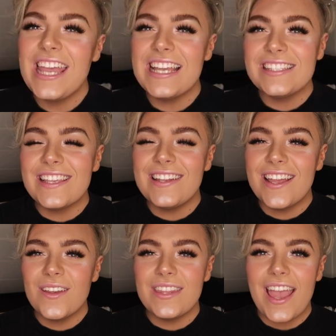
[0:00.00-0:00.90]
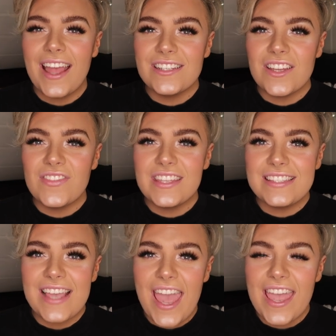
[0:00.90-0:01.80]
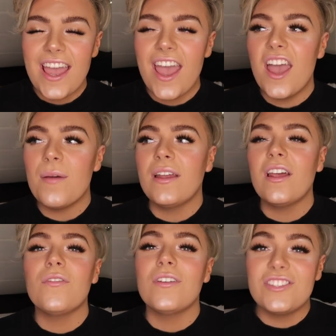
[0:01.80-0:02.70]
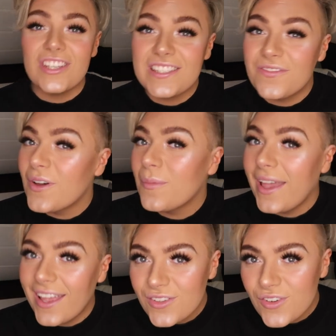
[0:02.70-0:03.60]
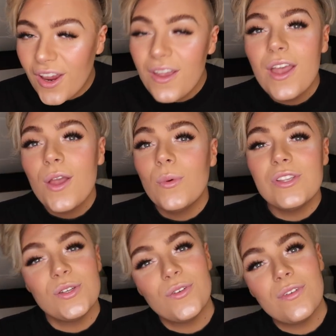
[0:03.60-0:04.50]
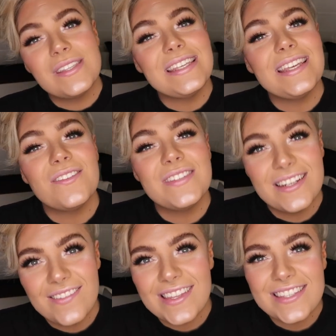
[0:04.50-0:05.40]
It is now the end of the day, and I've just filmed my intro, which you'd obviously have seen at